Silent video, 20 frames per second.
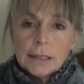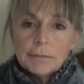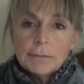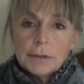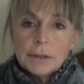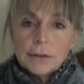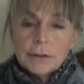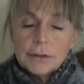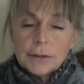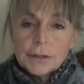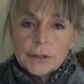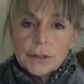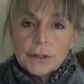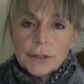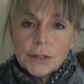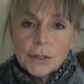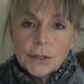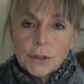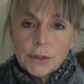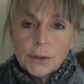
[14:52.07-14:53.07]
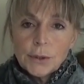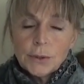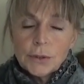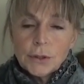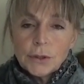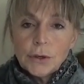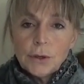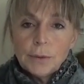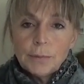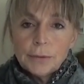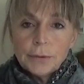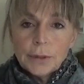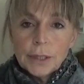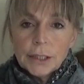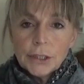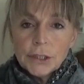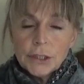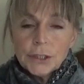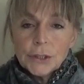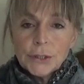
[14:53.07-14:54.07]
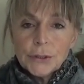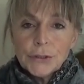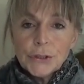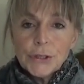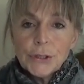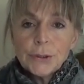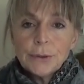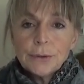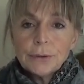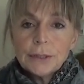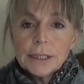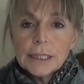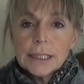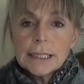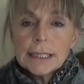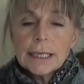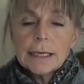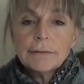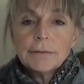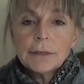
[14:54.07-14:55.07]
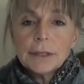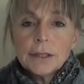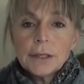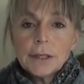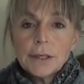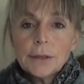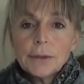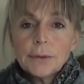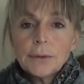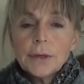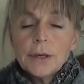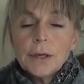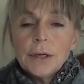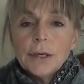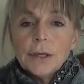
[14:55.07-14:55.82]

belongs to the corporations who are enslaving you